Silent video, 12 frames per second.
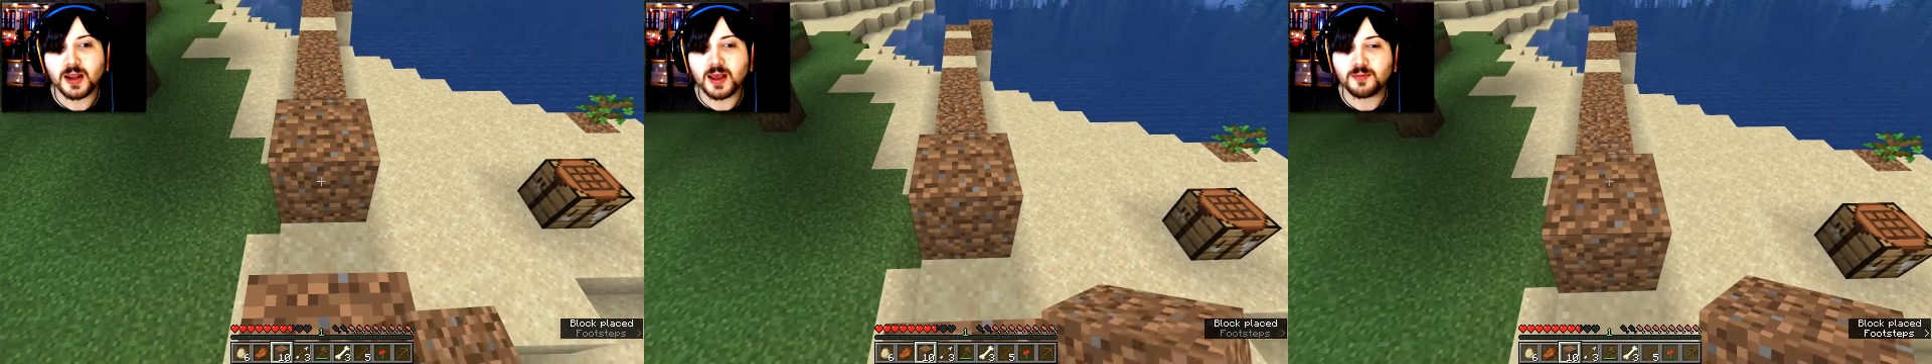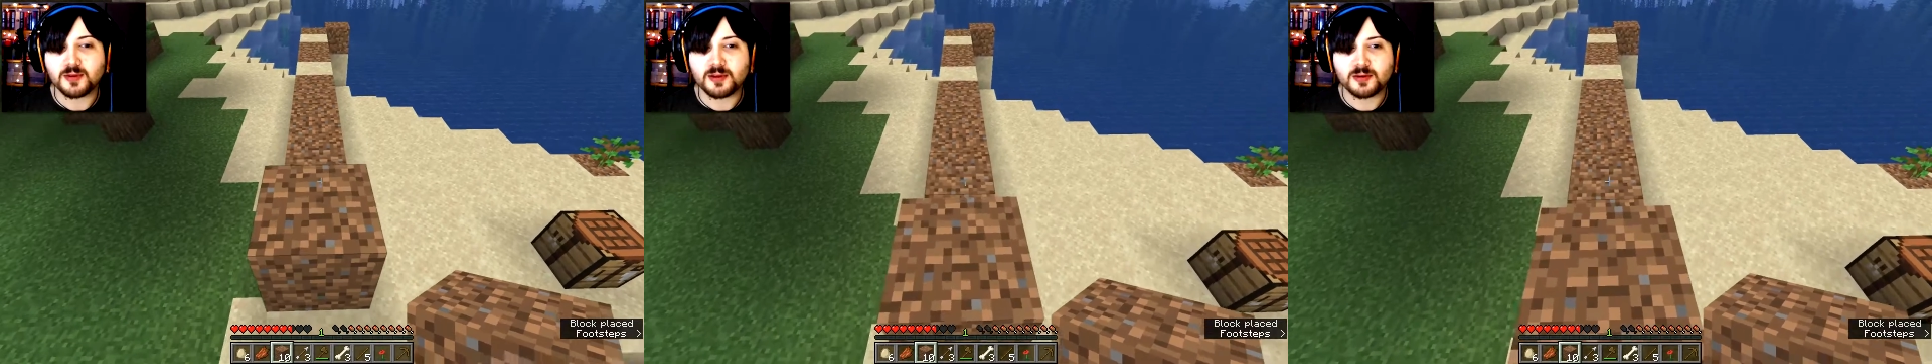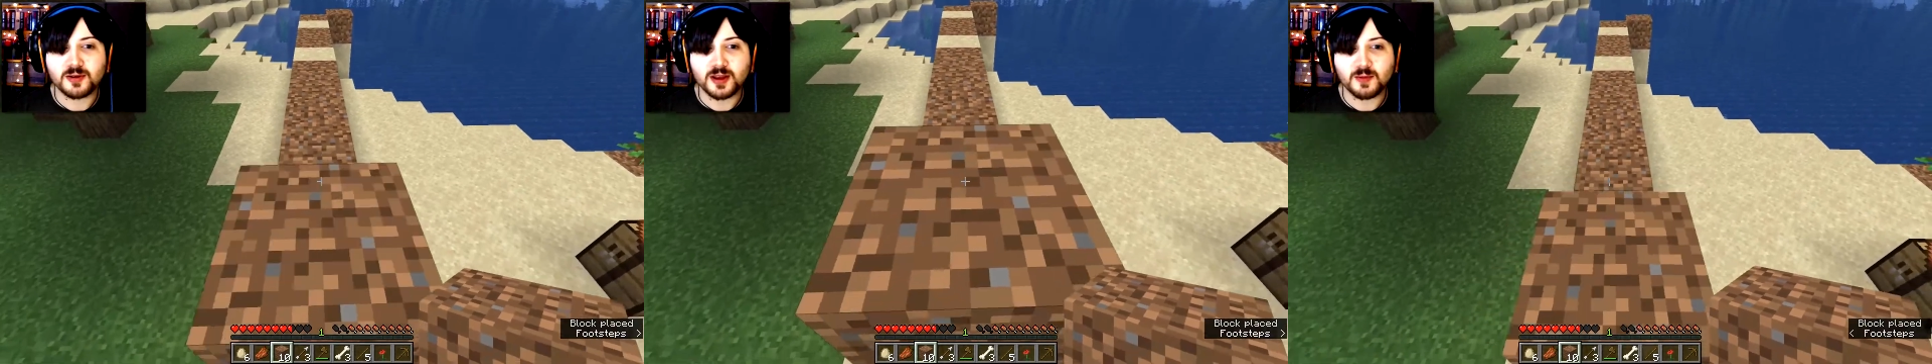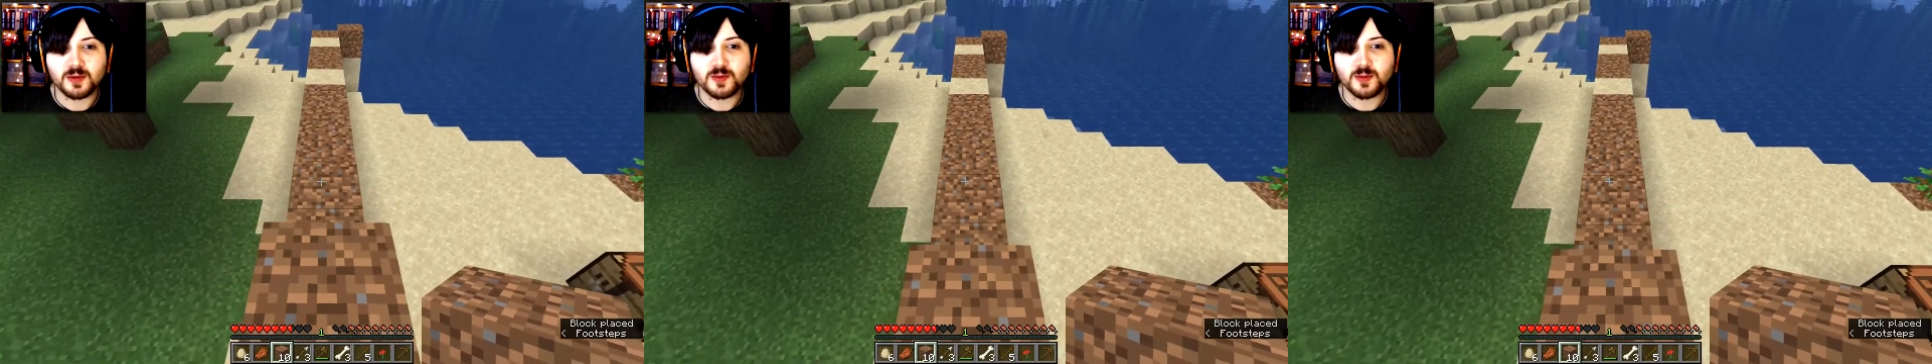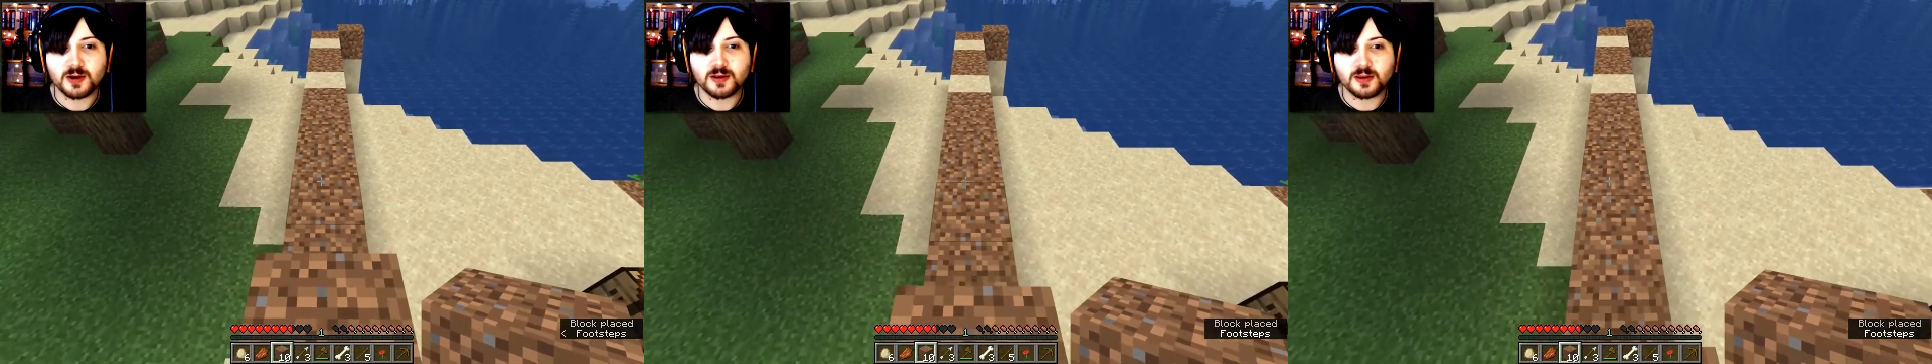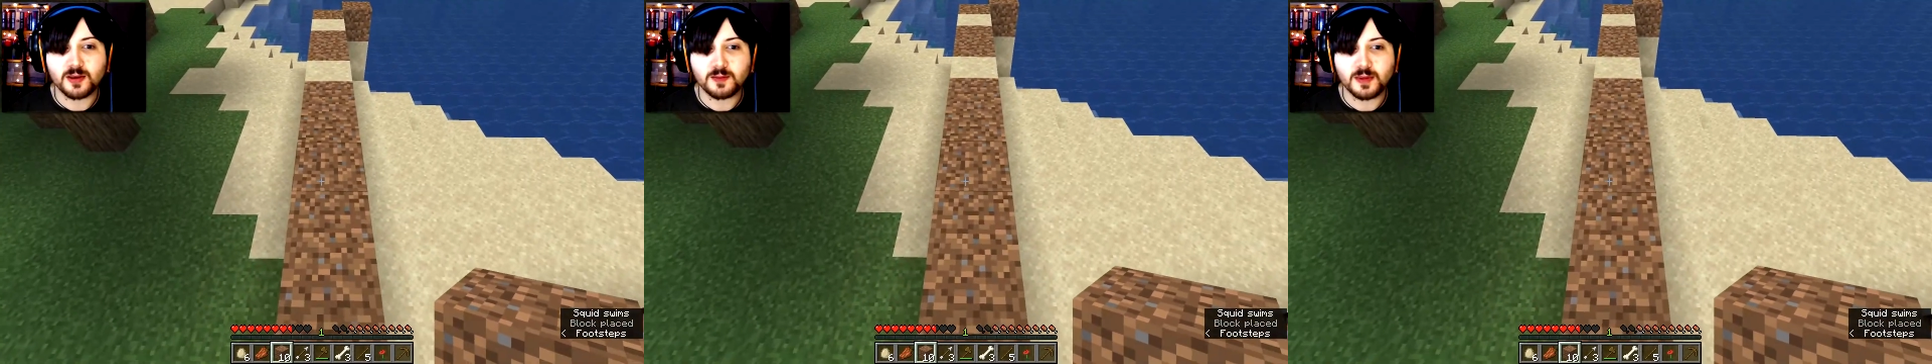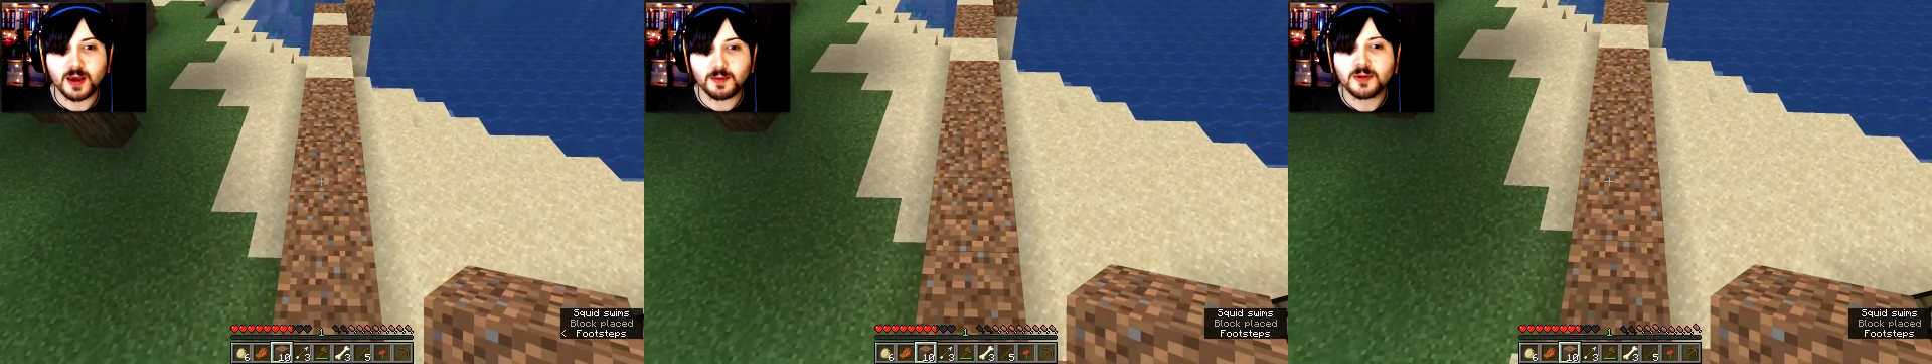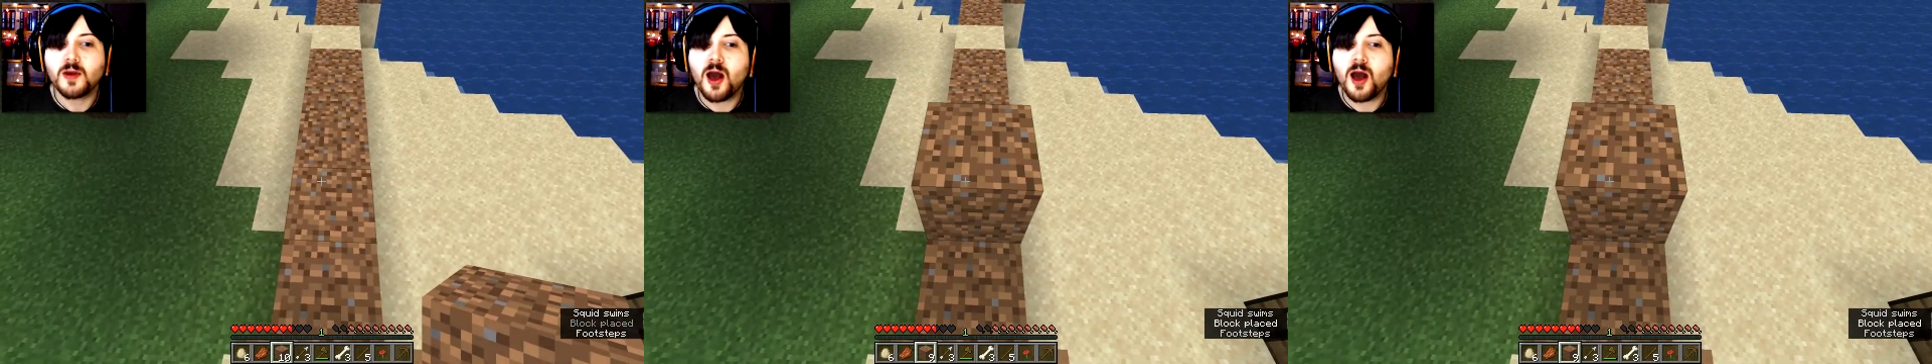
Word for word: I'm so damn smart sometimes.